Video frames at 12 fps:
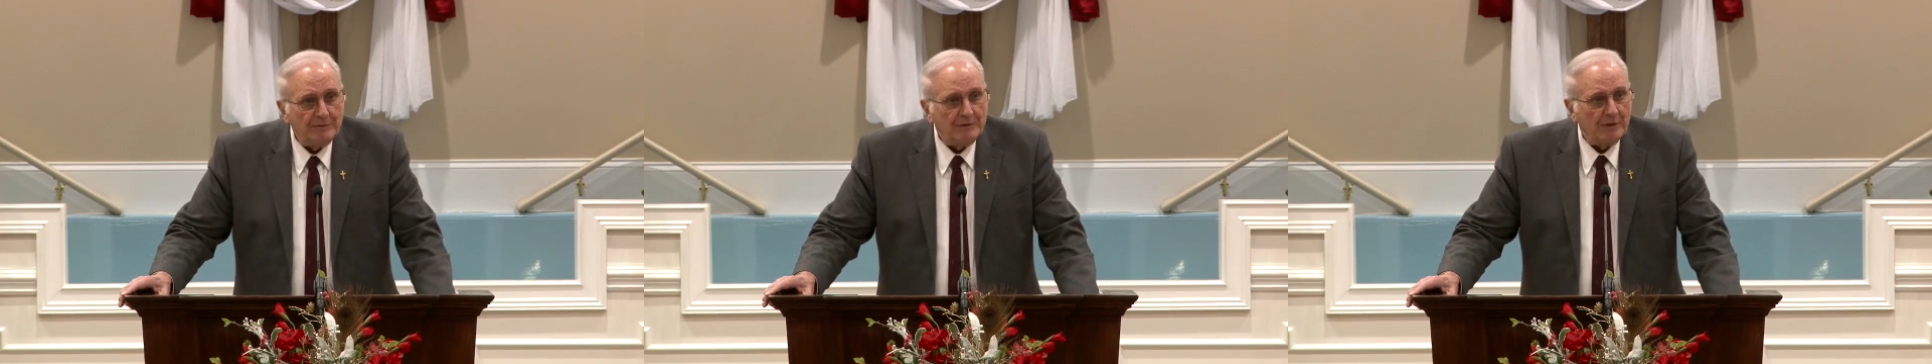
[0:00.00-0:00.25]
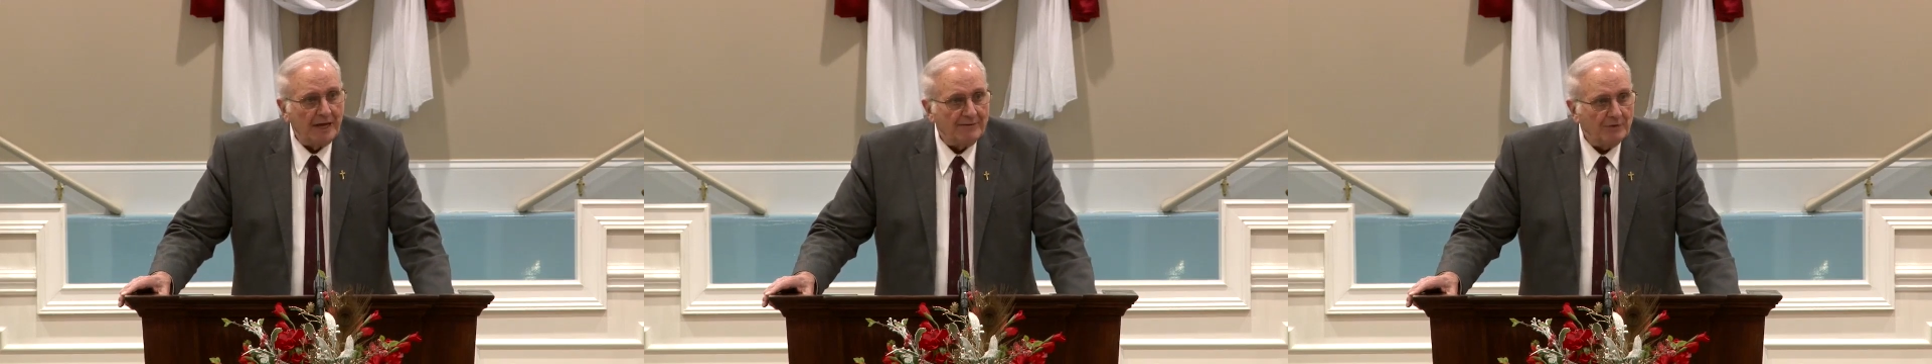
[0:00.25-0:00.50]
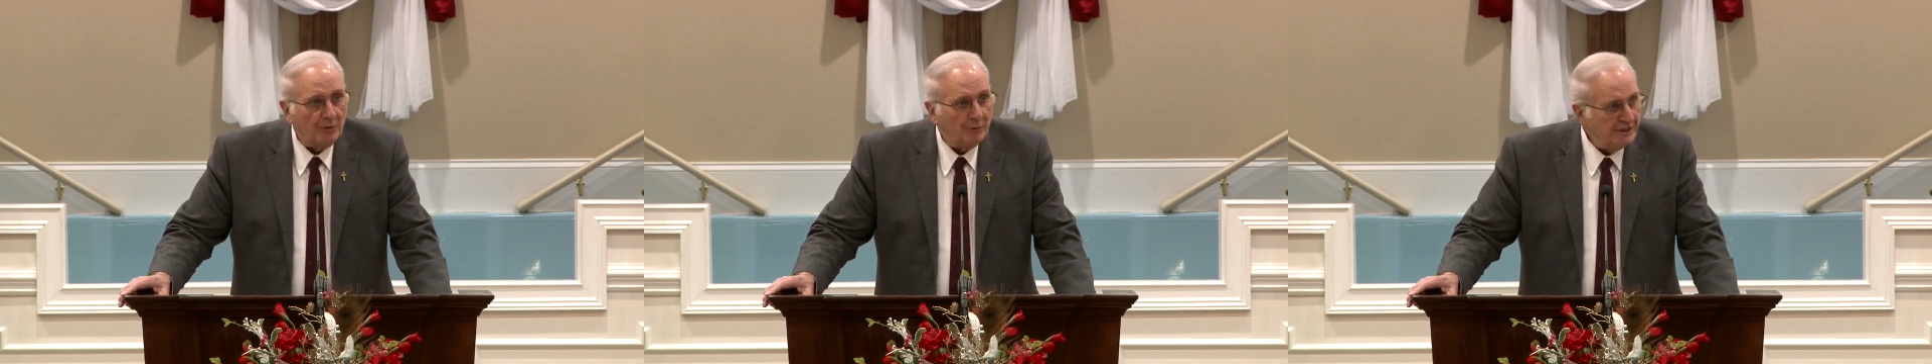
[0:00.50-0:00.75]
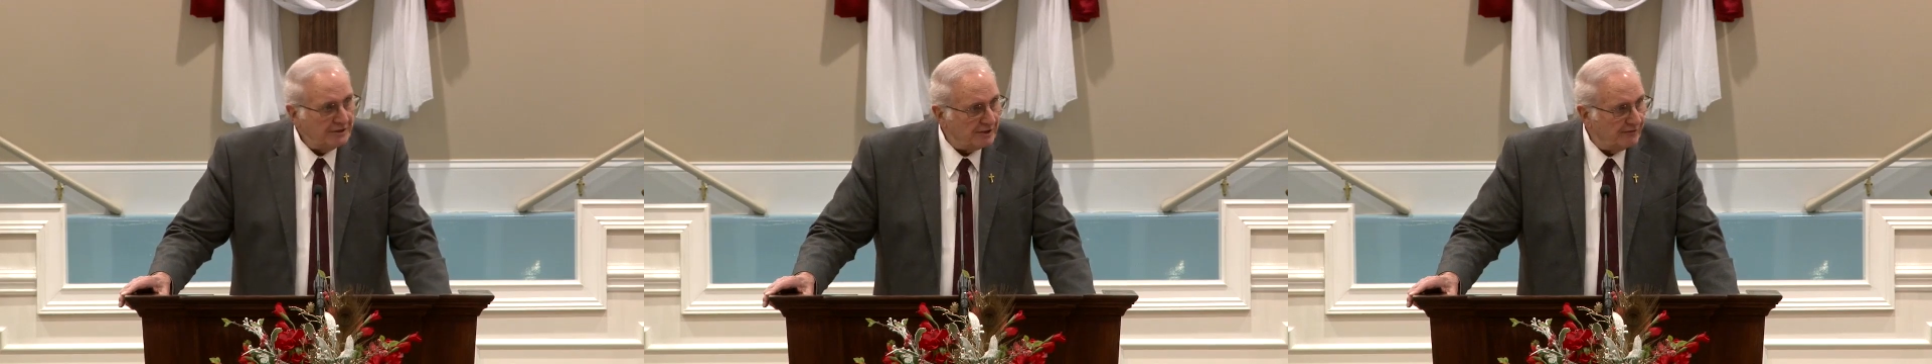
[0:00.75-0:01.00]
You'll have no
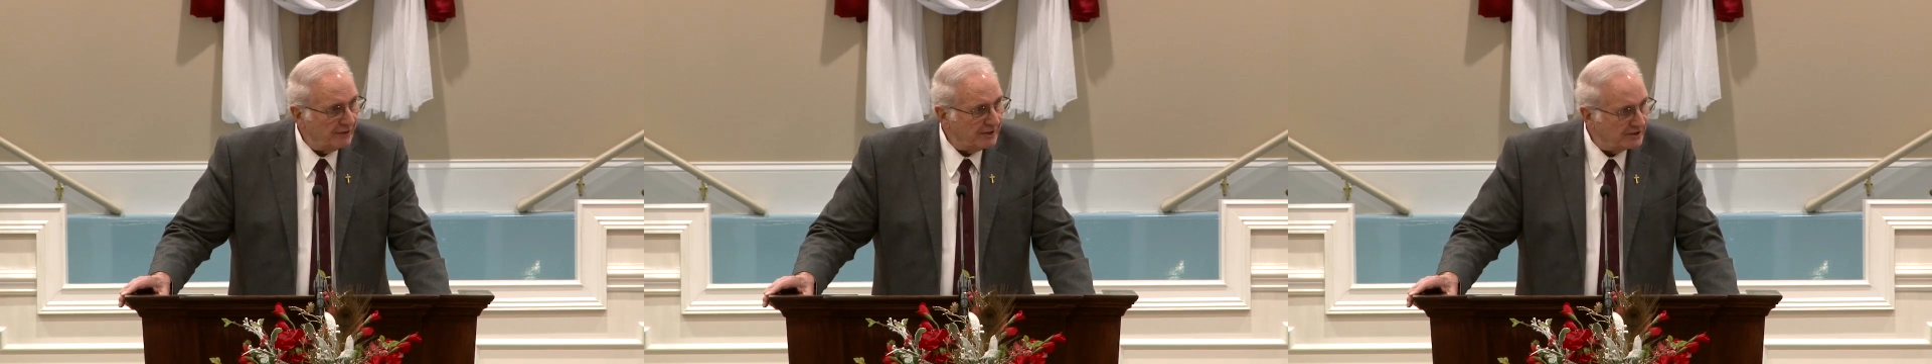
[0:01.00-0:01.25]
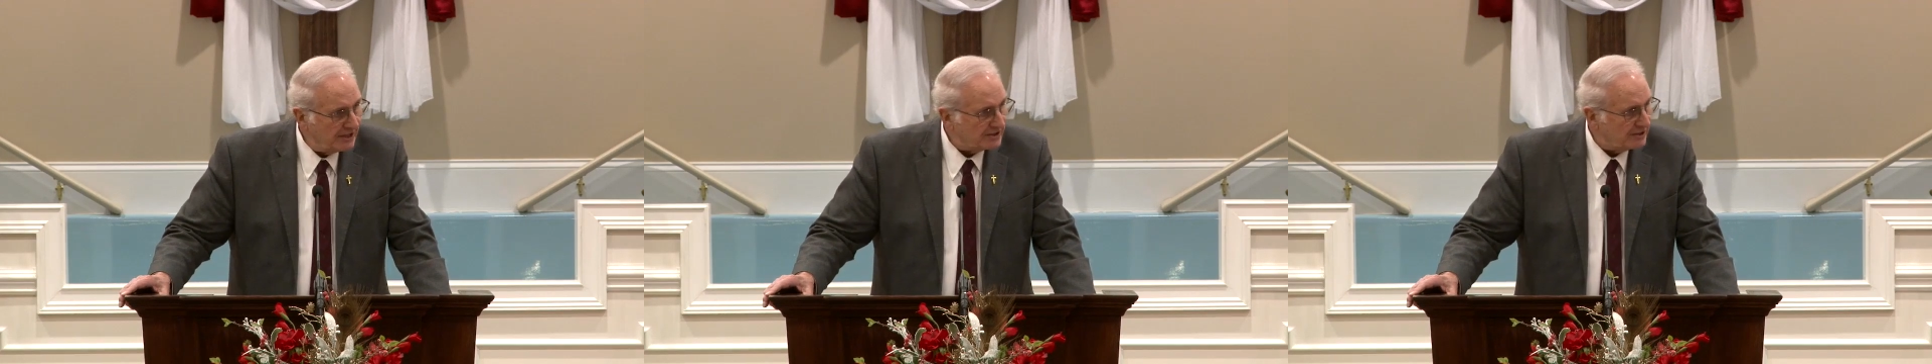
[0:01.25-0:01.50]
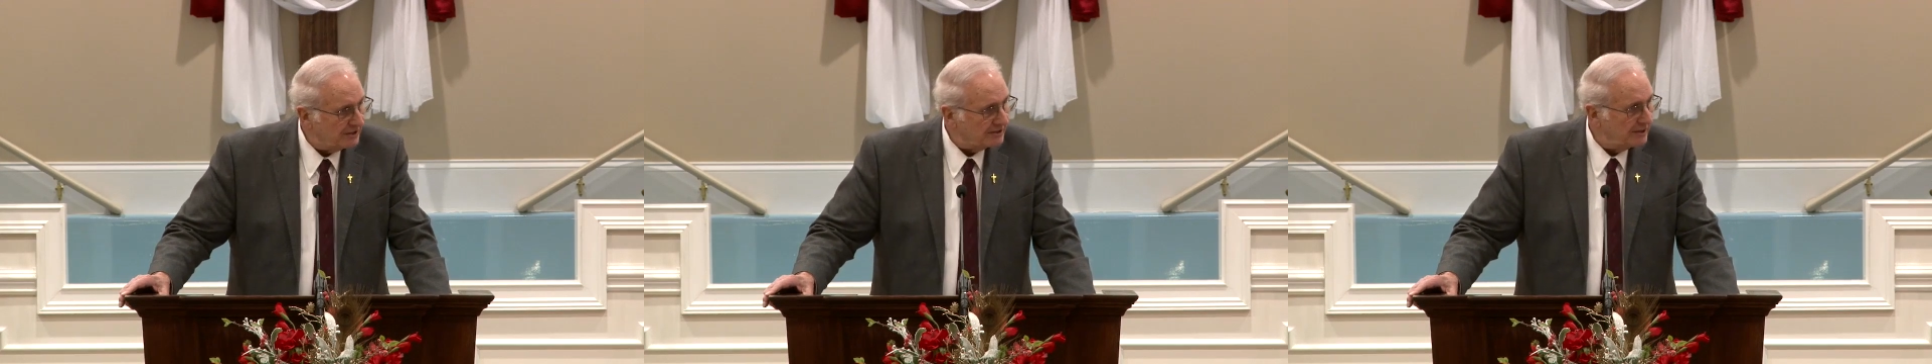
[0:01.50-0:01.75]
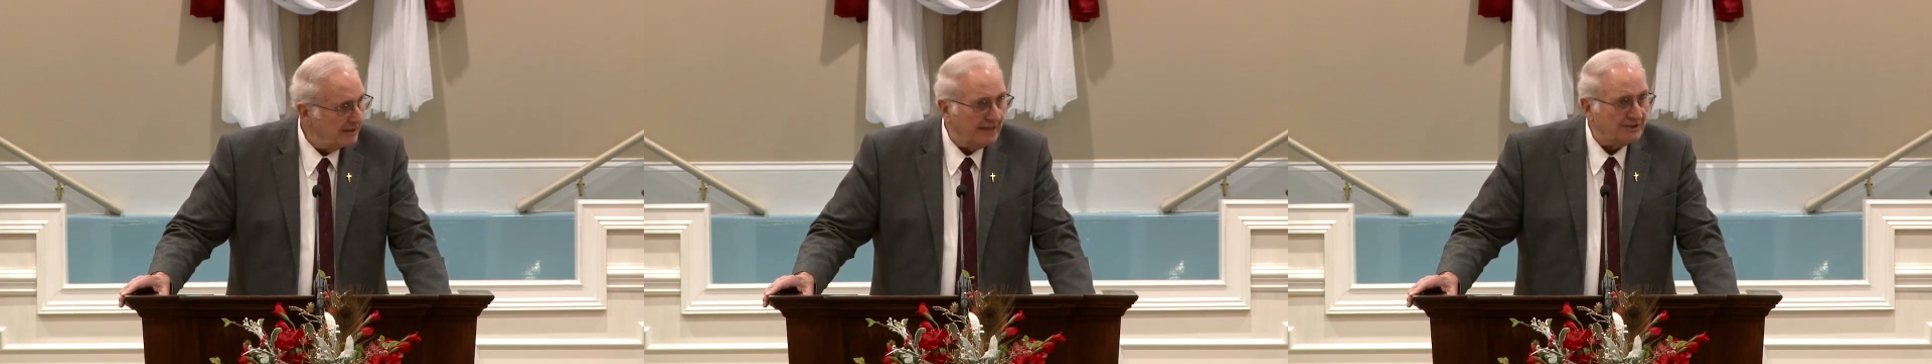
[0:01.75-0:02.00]
reason for
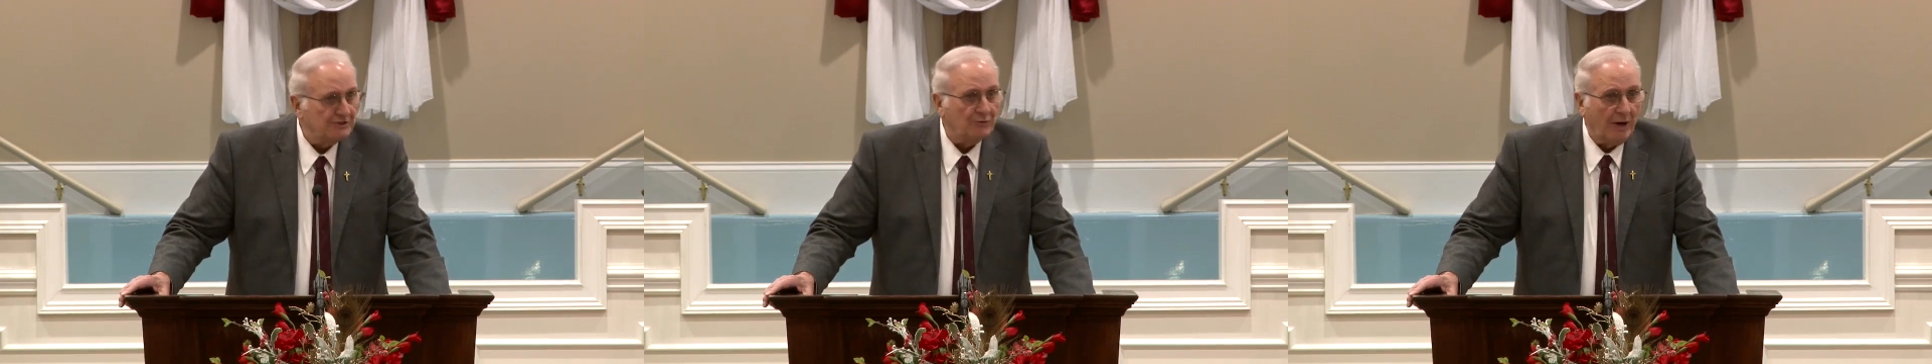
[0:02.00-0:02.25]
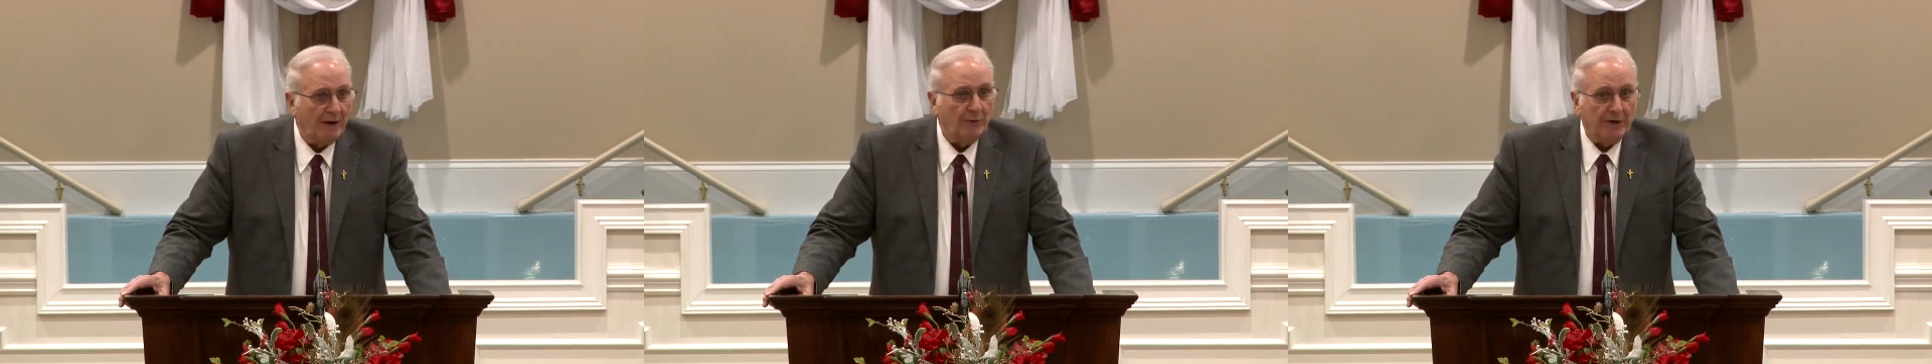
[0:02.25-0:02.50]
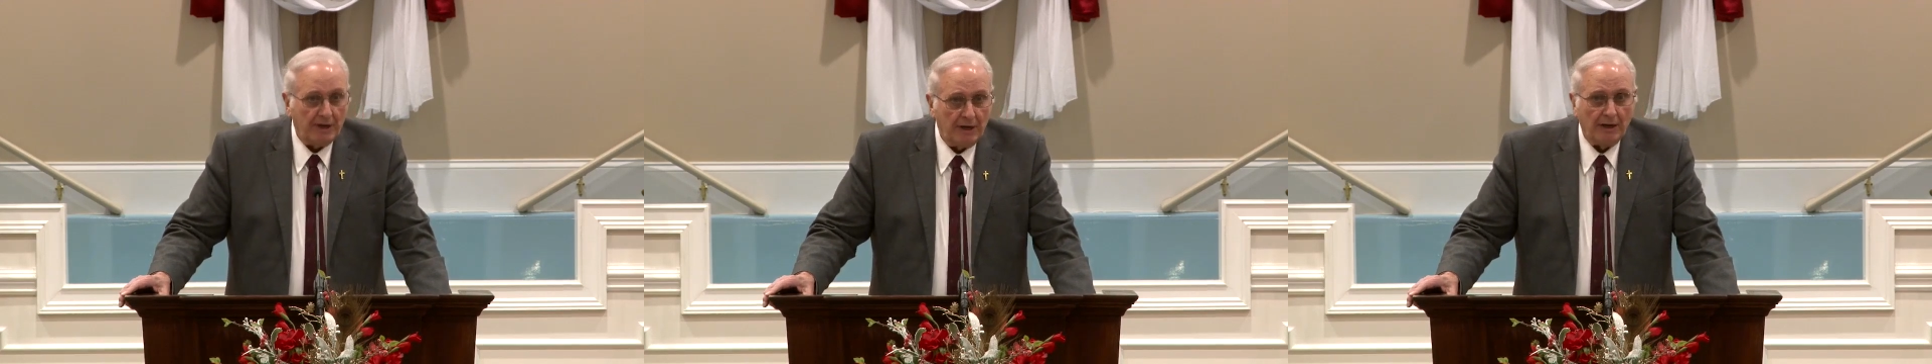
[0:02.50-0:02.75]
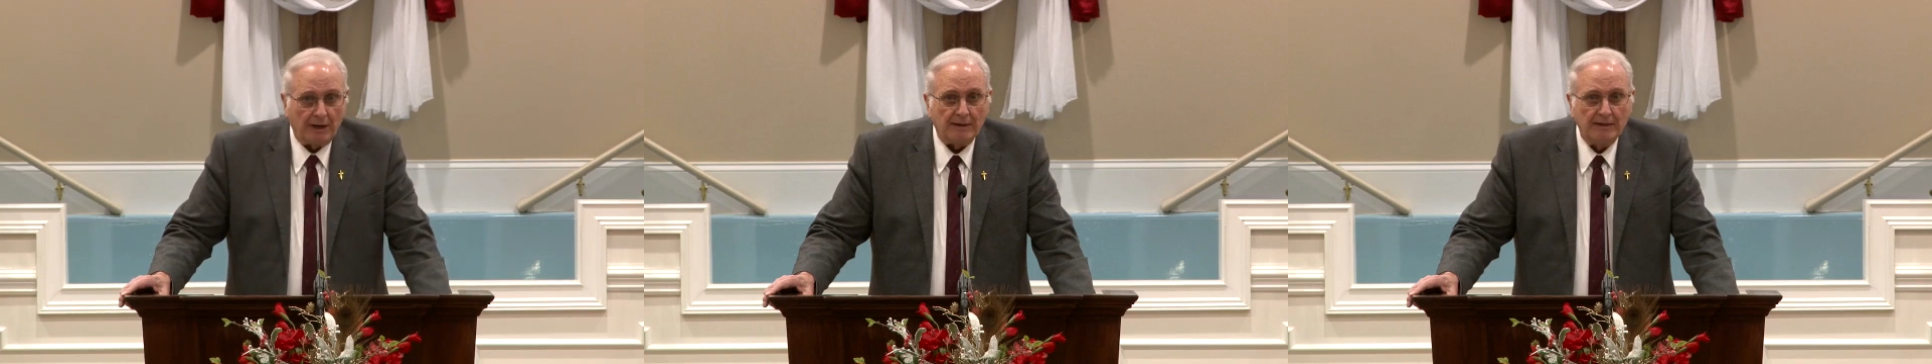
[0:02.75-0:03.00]
existence. And that's why we're
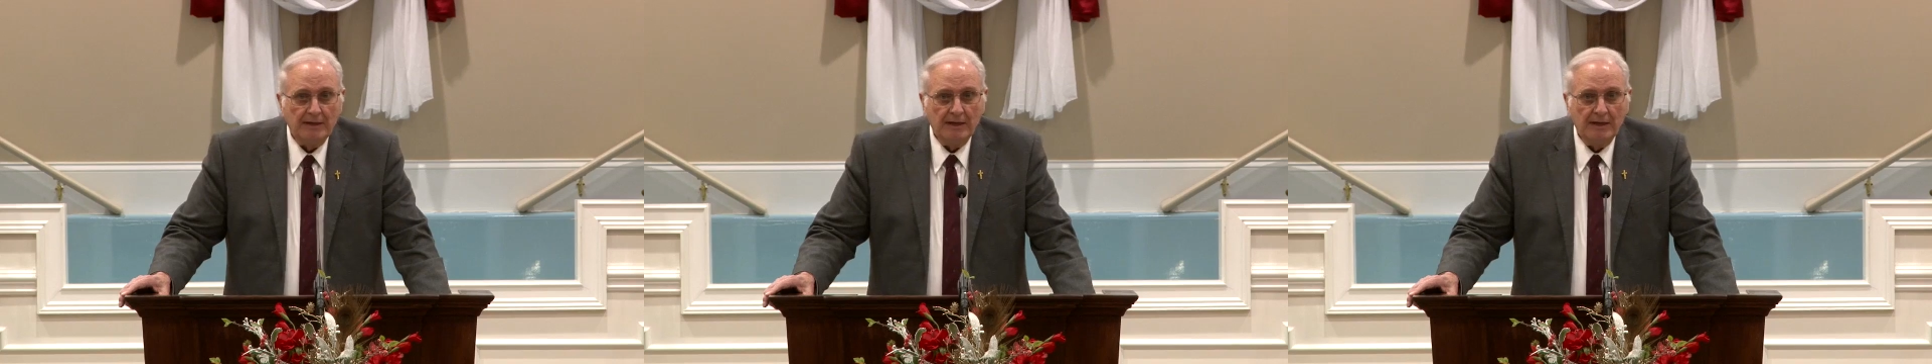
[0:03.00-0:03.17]
here.